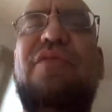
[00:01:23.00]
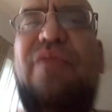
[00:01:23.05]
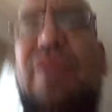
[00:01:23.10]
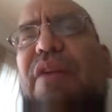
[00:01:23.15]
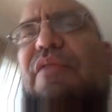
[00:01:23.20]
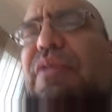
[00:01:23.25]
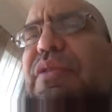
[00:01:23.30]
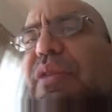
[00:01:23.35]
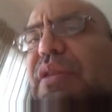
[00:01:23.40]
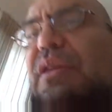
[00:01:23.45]
of
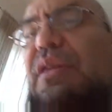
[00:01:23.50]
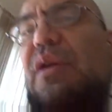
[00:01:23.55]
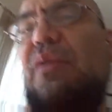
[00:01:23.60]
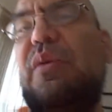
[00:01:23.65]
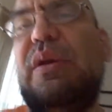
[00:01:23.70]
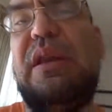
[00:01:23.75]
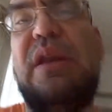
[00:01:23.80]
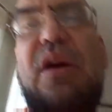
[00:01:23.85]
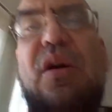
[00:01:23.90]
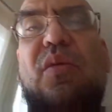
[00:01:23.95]
everything
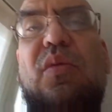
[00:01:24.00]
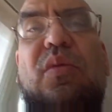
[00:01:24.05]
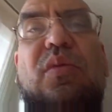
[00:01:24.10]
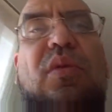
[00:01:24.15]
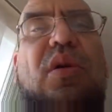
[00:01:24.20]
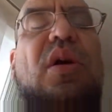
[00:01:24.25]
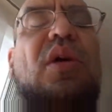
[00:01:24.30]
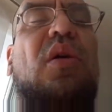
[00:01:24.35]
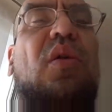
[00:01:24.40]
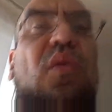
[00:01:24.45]
that we know?
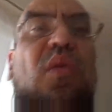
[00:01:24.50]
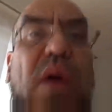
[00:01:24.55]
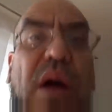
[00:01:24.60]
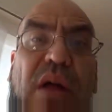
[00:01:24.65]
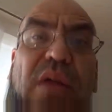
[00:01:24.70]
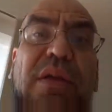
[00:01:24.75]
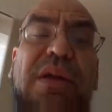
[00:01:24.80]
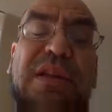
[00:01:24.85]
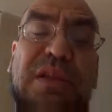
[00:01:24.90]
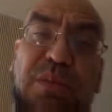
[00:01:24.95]

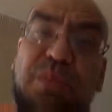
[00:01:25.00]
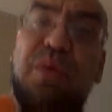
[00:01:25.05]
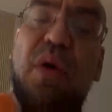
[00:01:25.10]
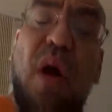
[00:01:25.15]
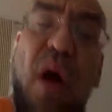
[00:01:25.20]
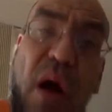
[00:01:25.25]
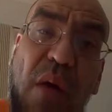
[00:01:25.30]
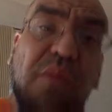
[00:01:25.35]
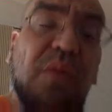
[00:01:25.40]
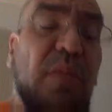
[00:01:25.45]
Well, it's
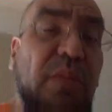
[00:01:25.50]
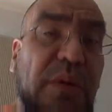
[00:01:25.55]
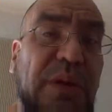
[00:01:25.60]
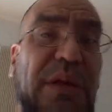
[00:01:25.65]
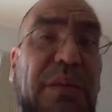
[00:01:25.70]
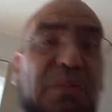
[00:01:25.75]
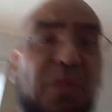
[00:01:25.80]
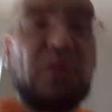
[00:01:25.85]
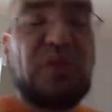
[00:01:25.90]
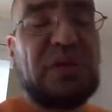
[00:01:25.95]

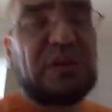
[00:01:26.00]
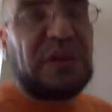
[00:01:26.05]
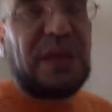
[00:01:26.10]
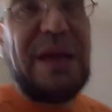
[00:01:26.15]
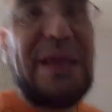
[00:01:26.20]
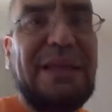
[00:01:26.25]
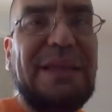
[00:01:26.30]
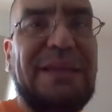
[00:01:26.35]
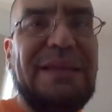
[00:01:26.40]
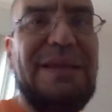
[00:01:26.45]
probably most
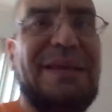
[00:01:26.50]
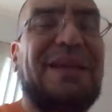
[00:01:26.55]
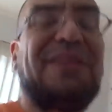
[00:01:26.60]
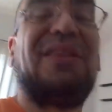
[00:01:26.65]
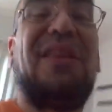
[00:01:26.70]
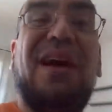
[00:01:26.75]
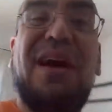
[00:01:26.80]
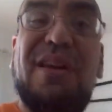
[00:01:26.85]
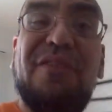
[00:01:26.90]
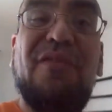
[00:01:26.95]
likely a
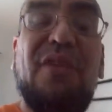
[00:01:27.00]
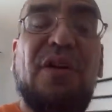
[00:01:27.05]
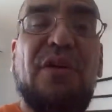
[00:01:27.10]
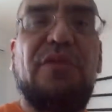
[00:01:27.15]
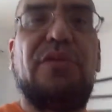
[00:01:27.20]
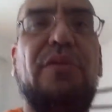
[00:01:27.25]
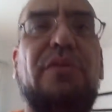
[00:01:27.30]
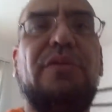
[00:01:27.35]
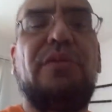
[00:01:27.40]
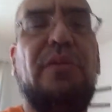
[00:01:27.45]
lot of
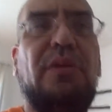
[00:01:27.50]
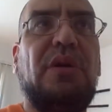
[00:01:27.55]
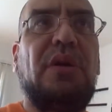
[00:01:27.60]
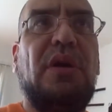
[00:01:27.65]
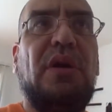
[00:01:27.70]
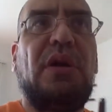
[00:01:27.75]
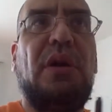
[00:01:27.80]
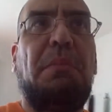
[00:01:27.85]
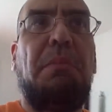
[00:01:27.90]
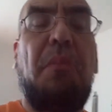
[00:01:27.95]
other
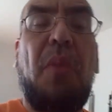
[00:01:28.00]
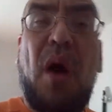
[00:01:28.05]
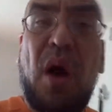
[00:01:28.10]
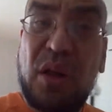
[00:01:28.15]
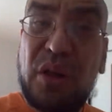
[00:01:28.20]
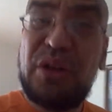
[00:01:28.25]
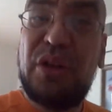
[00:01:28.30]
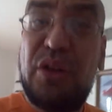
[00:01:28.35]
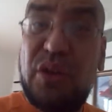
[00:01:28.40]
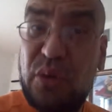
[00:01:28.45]

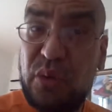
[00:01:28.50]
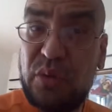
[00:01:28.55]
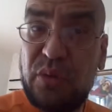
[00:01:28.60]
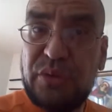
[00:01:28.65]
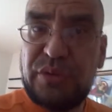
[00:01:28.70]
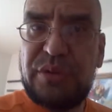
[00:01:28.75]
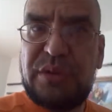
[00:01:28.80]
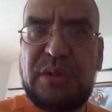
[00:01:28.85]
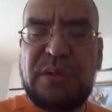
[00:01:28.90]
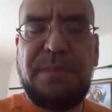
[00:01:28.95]

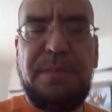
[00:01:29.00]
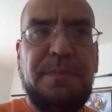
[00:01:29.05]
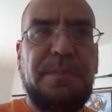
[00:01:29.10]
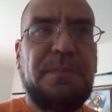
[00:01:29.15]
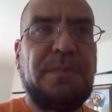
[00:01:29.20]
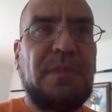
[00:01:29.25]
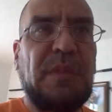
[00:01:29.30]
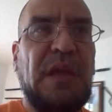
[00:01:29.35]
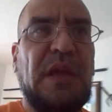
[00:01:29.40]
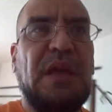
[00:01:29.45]
molecules
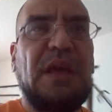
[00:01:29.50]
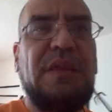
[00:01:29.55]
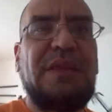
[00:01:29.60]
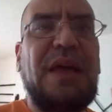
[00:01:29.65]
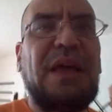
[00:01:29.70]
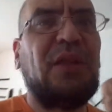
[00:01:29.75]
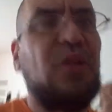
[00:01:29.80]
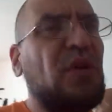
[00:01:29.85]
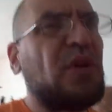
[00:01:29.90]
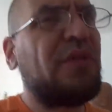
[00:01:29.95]

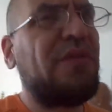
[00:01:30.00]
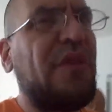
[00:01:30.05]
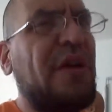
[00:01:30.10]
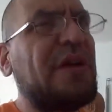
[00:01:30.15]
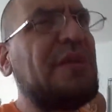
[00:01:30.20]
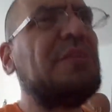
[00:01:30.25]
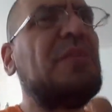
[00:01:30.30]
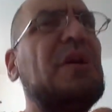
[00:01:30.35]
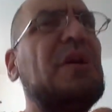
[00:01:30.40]
that look very